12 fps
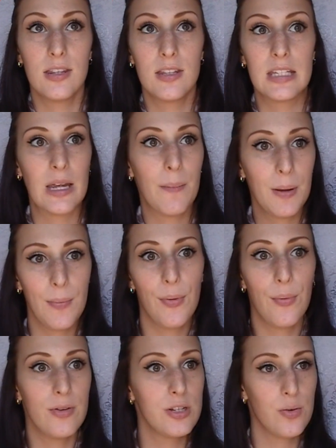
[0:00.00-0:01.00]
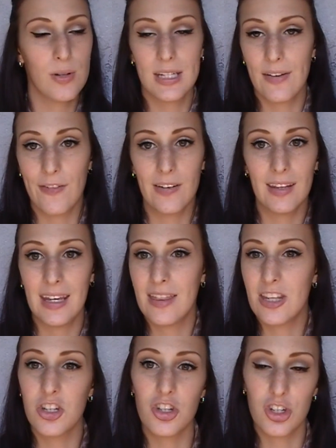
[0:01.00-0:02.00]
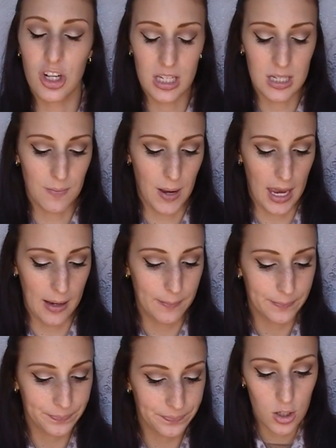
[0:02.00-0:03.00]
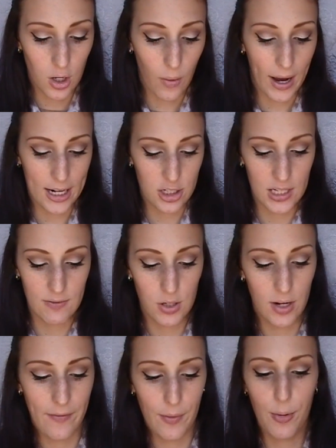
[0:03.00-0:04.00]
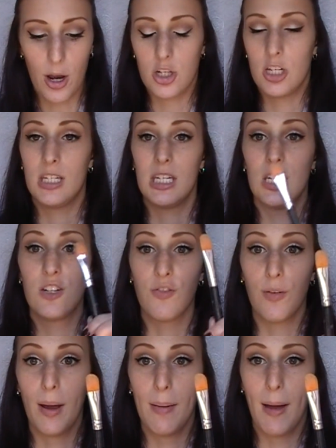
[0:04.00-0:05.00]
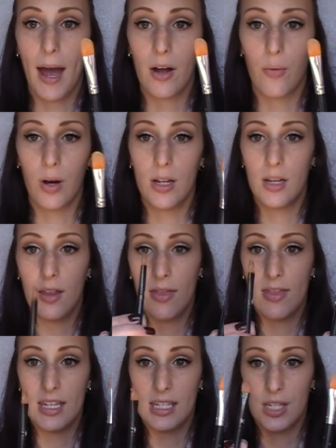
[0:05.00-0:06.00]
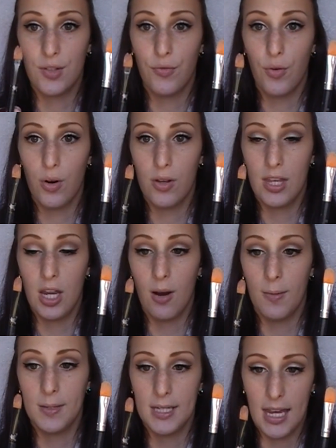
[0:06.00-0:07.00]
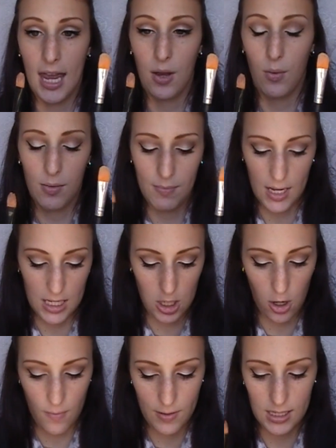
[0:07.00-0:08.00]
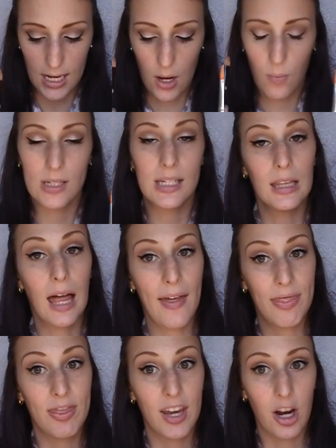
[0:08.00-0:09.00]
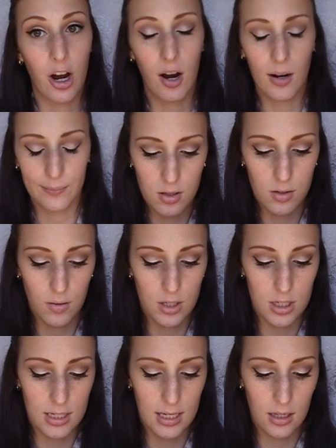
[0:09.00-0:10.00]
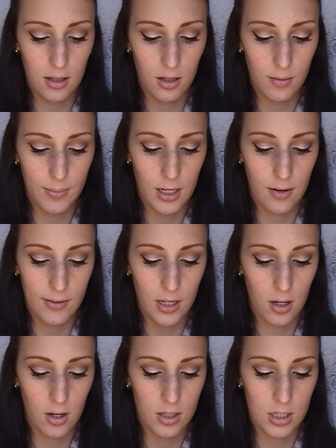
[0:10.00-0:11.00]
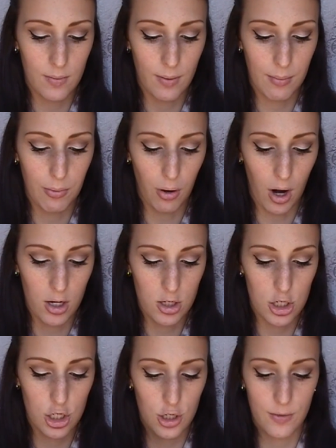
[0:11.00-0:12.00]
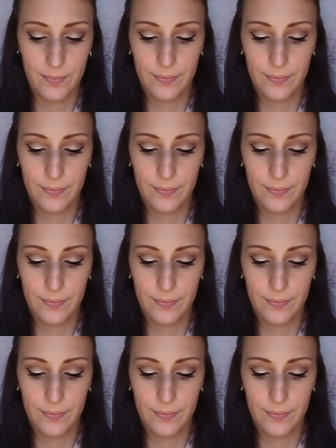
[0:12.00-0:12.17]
Some people will do it differently. This is just me. So I actually have 2 different brushes. This is for my MAC one and this is for the Urban Decay one, because the Urban Decay one's a lot thicker. So I just get a little bit of it onto my brush.